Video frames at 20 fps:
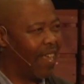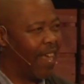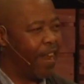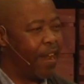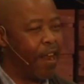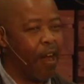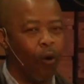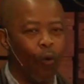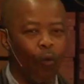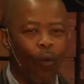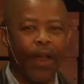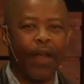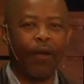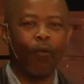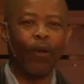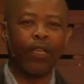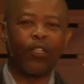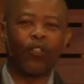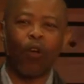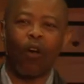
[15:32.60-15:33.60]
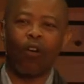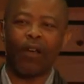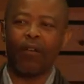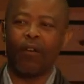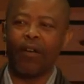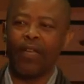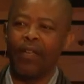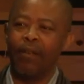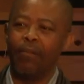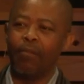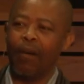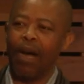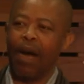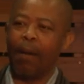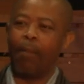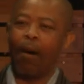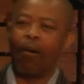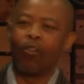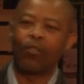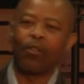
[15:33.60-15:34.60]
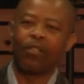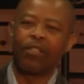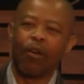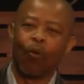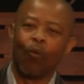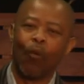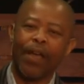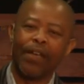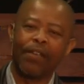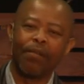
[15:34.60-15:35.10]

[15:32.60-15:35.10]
Now when we talk in about the word